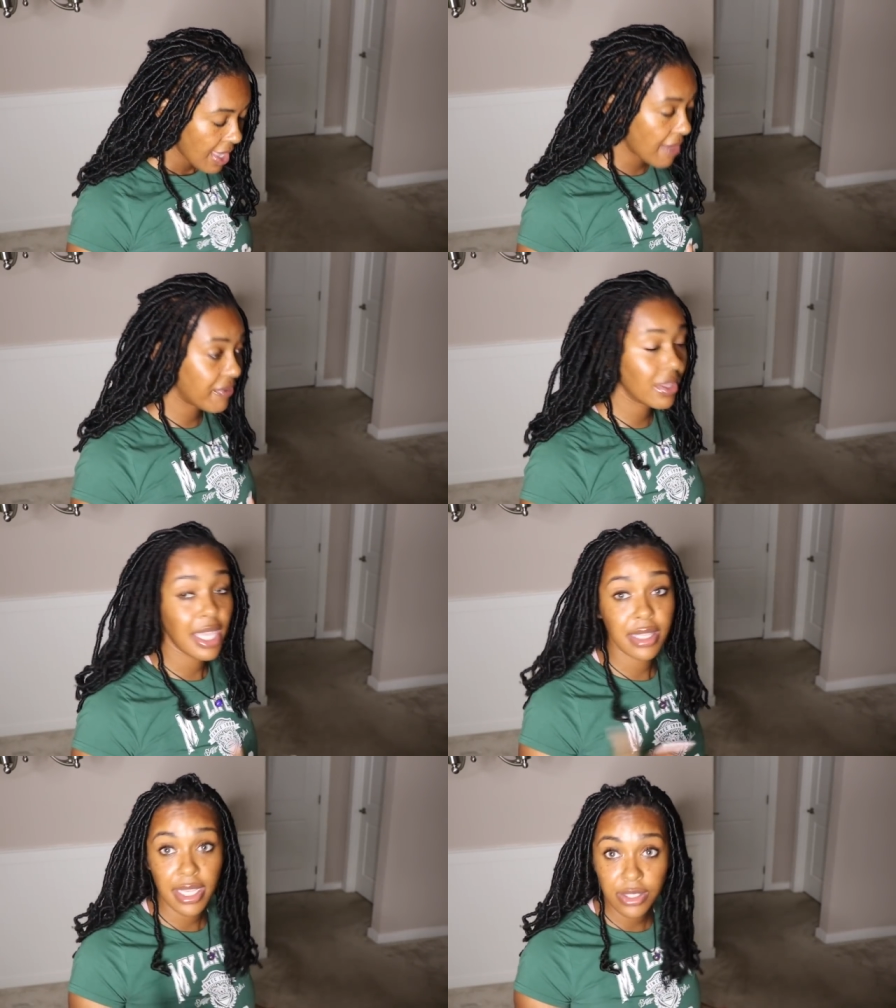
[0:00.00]
I feel
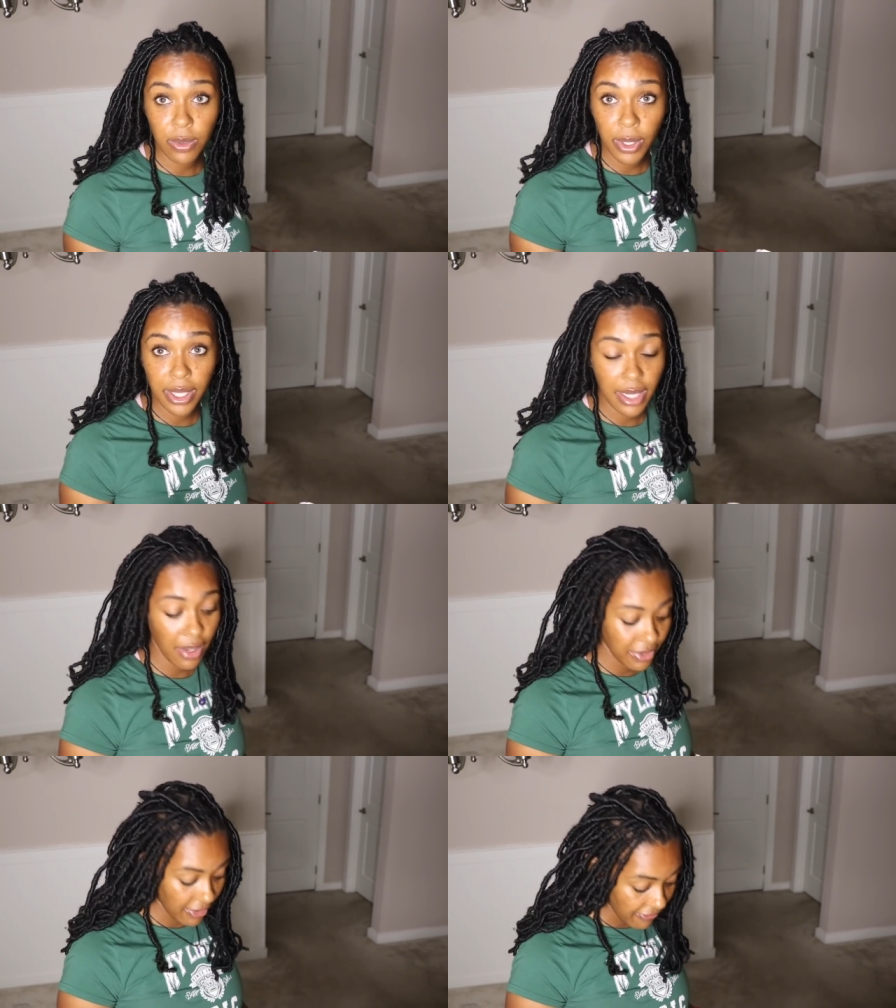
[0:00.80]
like things are working
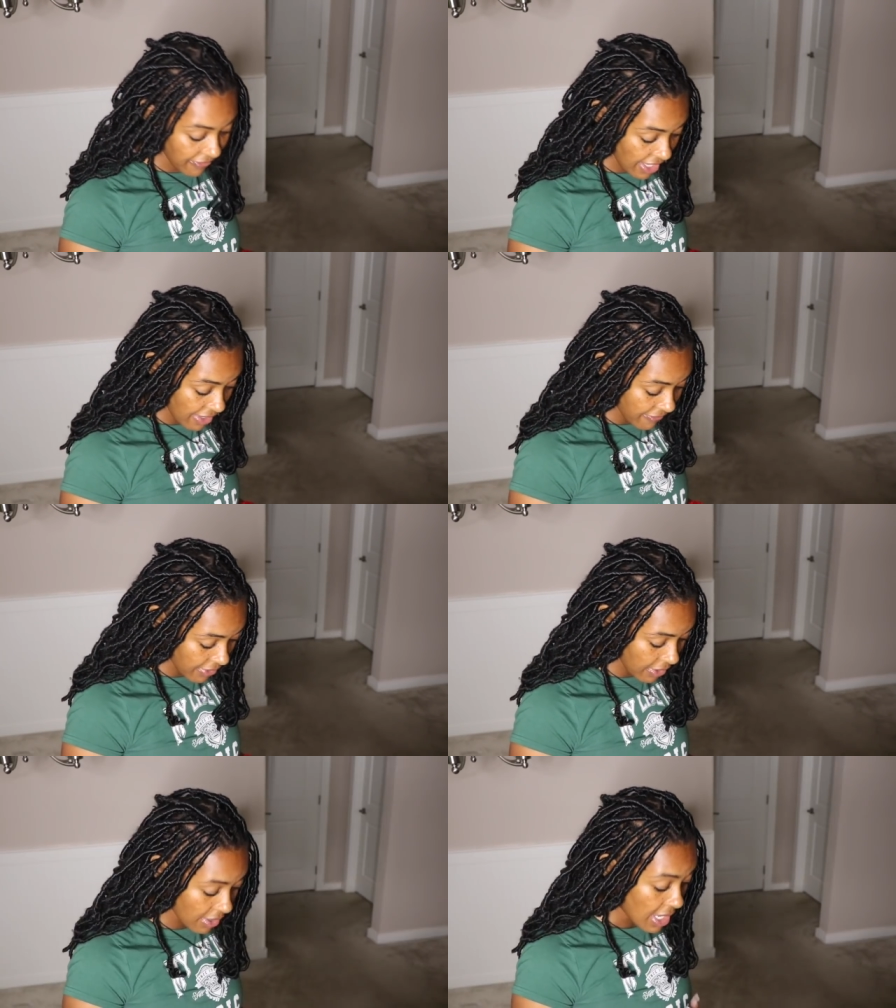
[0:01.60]
out in their
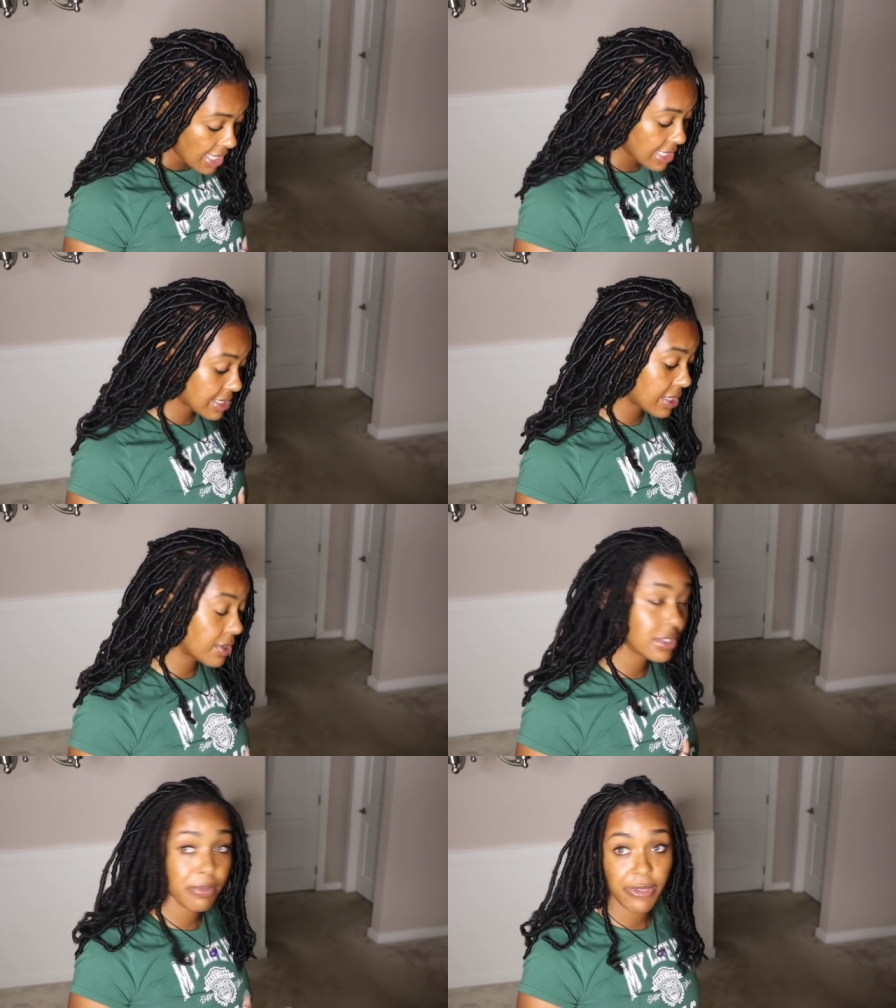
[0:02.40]
favor. This could
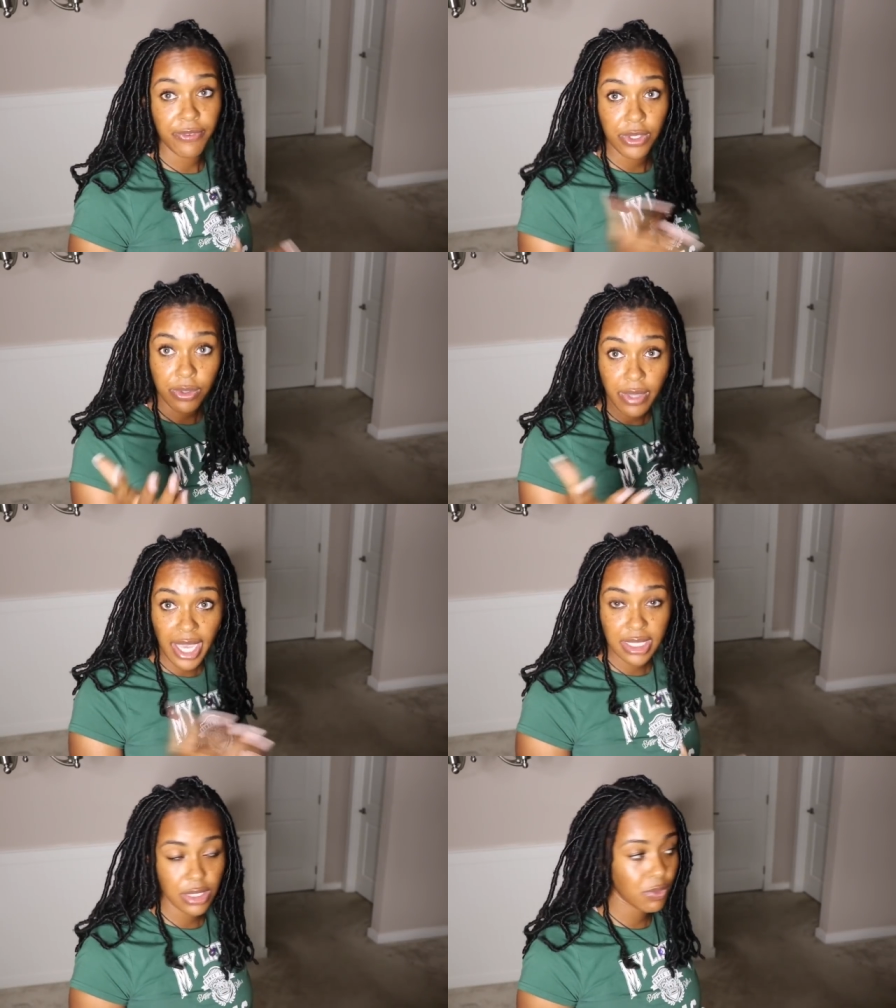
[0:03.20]
also be for you
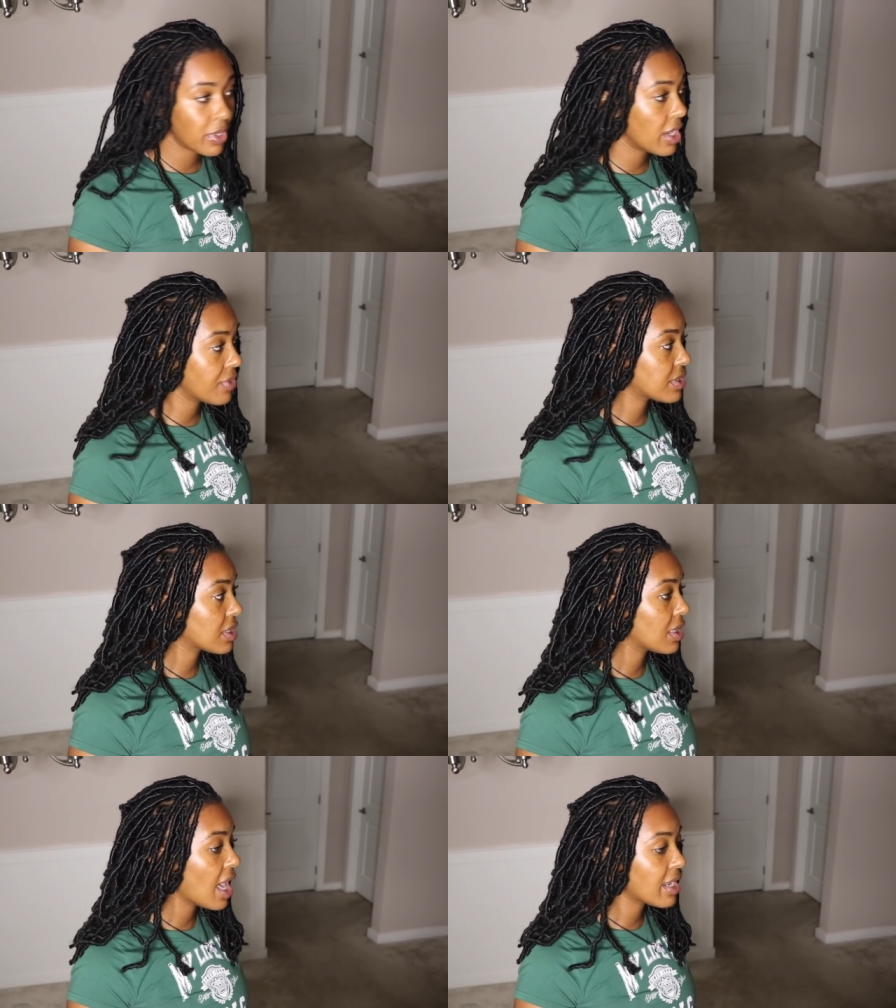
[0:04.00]
guys as well. There's
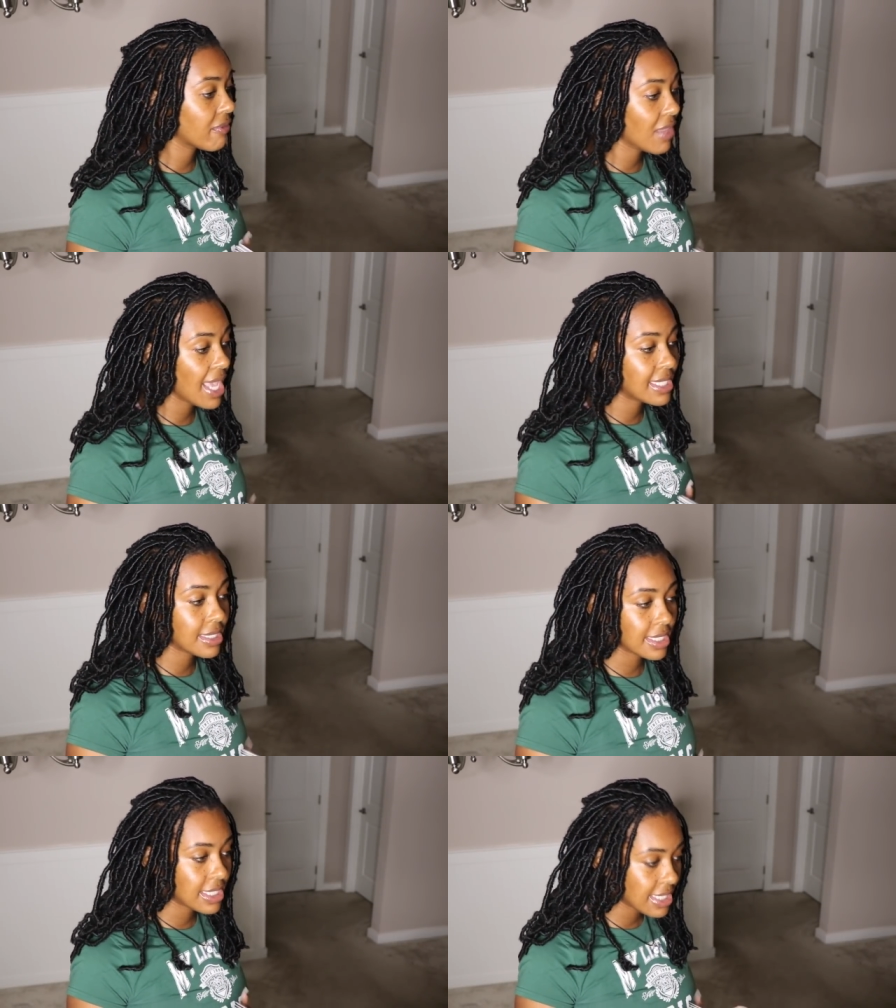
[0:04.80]
a lot of like
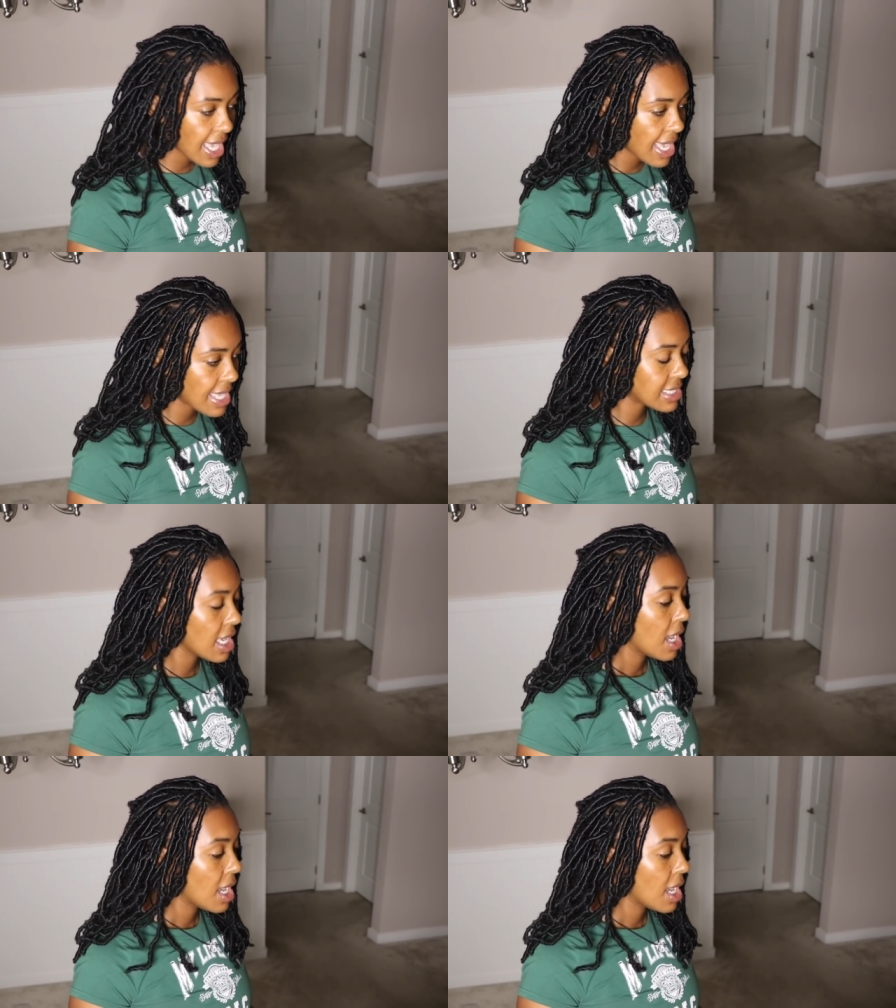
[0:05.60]
success,